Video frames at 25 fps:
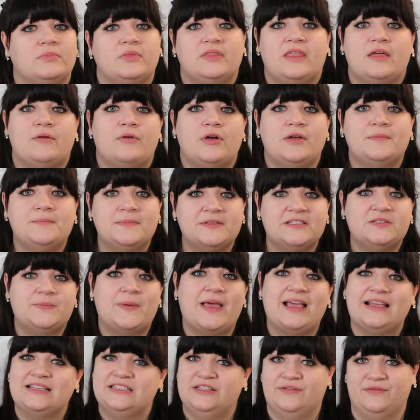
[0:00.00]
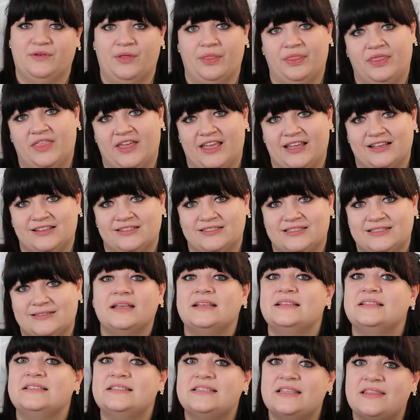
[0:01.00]
their own perspective on things.
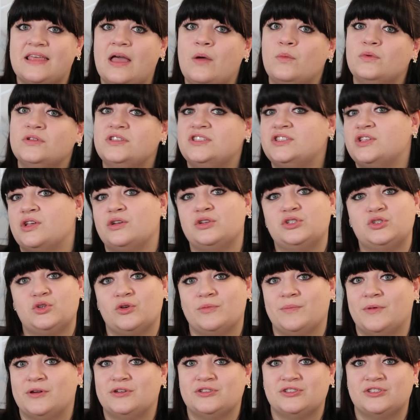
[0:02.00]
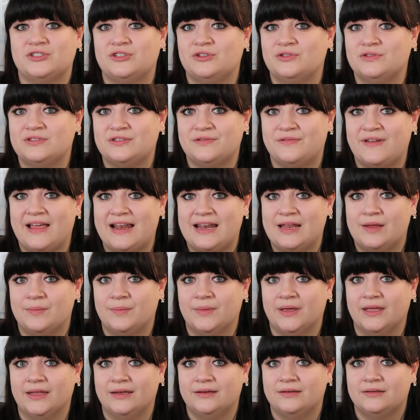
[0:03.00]
So that was social emotional
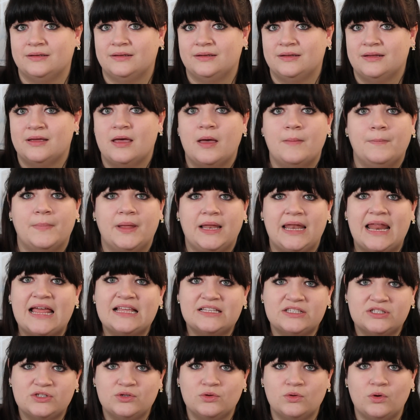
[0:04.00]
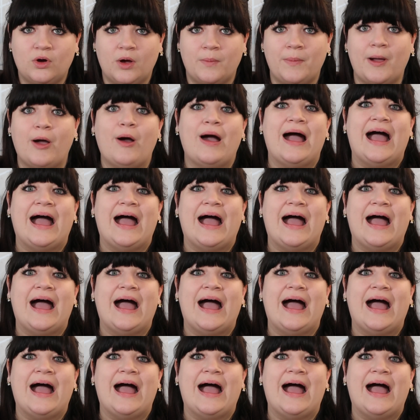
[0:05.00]
development. But let's talk about